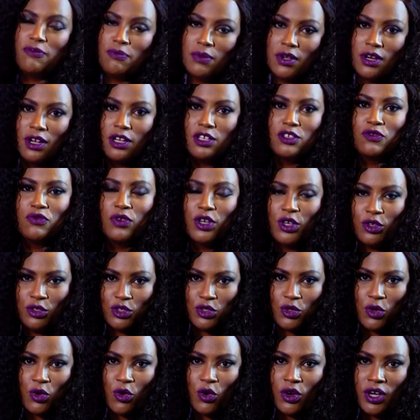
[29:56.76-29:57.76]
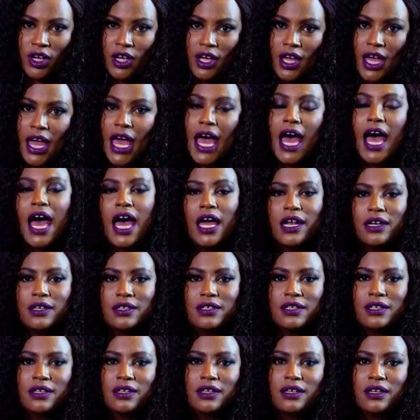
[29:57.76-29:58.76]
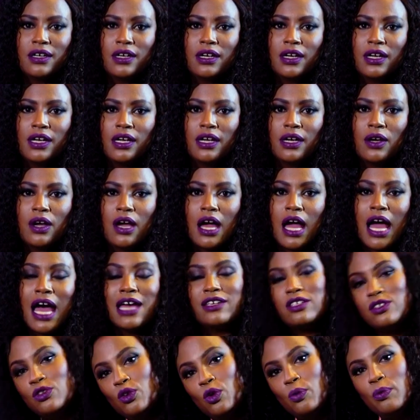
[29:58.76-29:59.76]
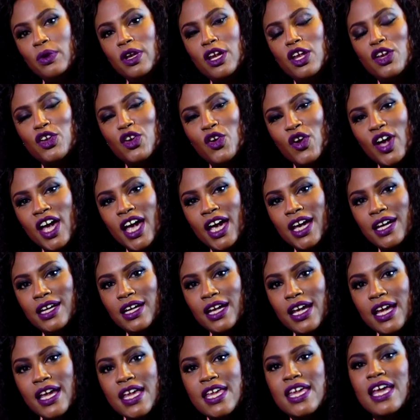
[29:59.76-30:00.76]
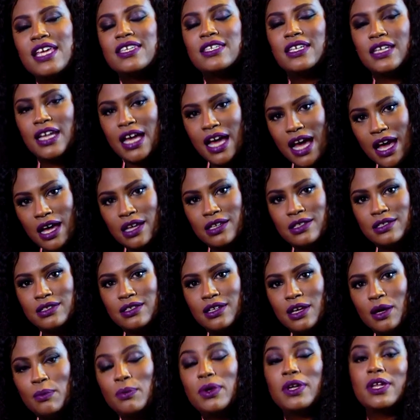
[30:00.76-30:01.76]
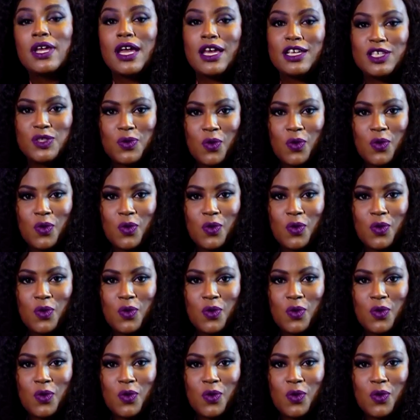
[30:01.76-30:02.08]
Minutes Real Talk. And has it all been in your head? Yes, it has. But guess